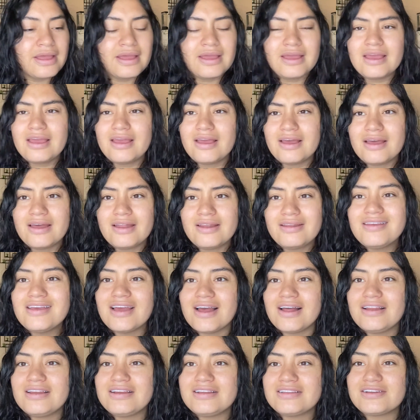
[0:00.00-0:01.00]
And
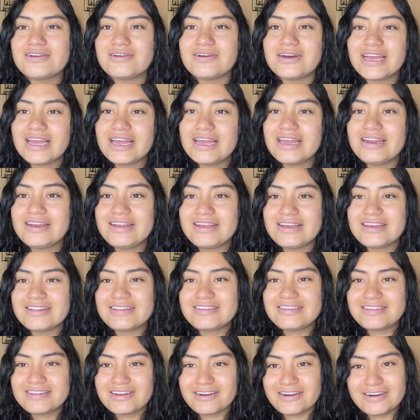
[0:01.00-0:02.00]
yeah, let's go ahead and get
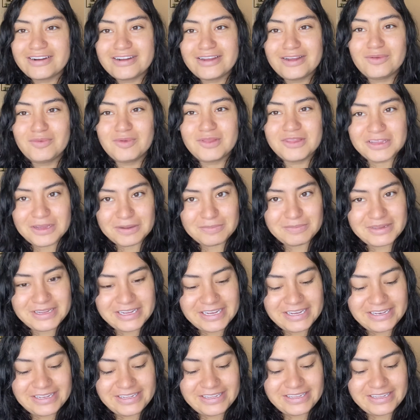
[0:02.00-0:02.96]
started with the update.